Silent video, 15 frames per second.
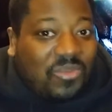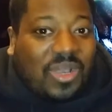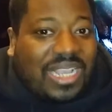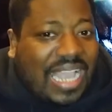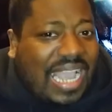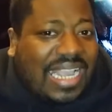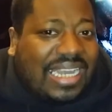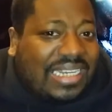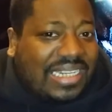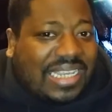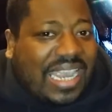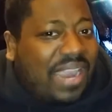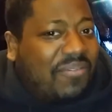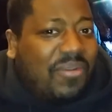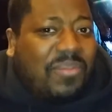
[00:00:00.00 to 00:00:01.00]
One guy got the
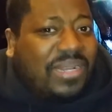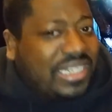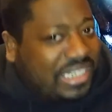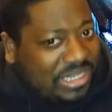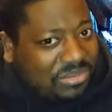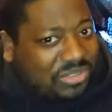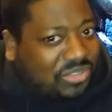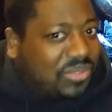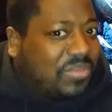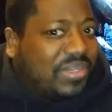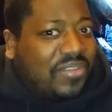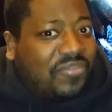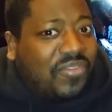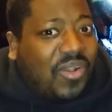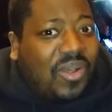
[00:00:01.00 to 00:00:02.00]
camera, but he keeps tripping
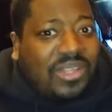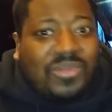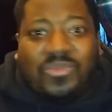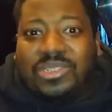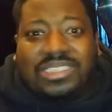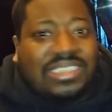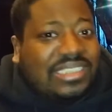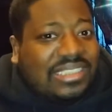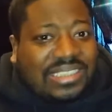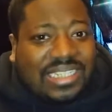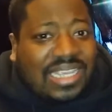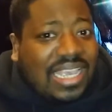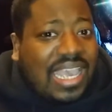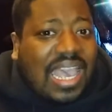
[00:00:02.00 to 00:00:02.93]
and falling, which is